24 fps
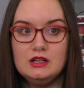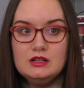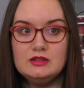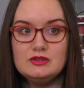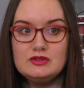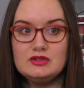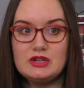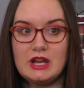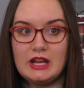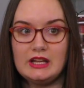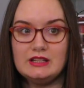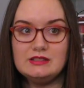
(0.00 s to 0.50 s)

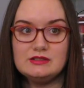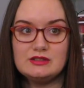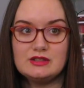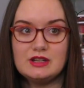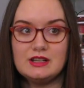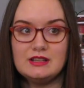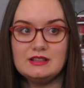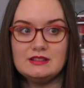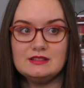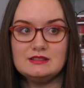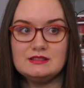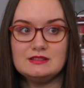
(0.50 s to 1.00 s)
change
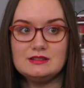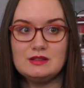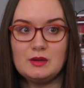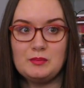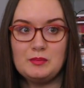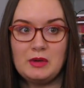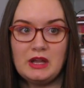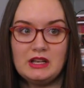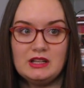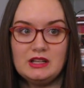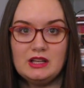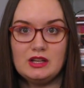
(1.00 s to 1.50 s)
his
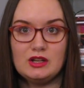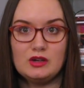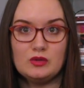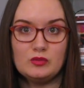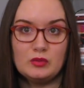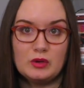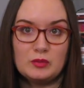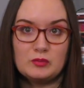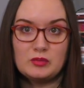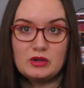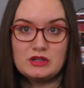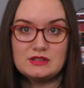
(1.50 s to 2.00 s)
opinion
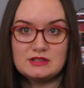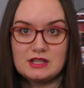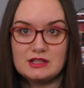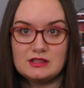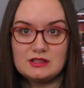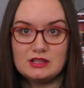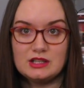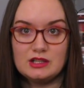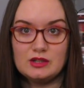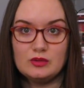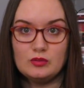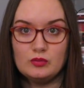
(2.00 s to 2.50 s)
when
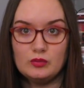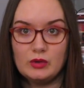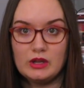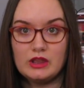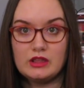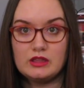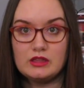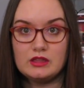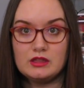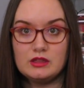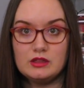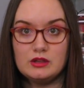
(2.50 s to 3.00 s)
presented with
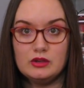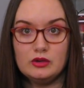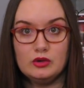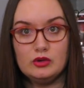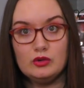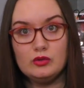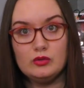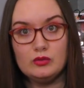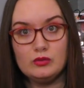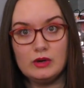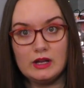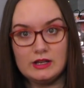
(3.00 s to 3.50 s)

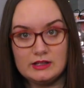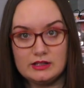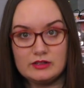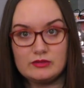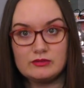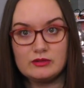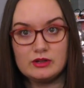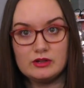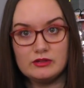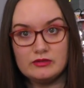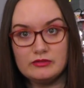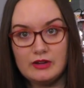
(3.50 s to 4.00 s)
new and
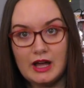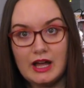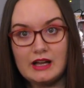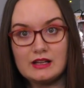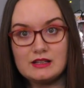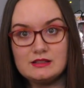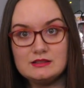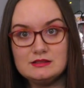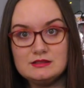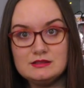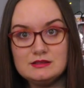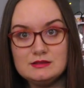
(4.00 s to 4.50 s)
different
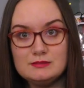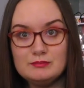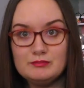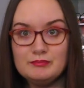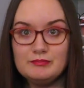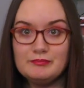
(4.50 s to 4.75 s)
facts.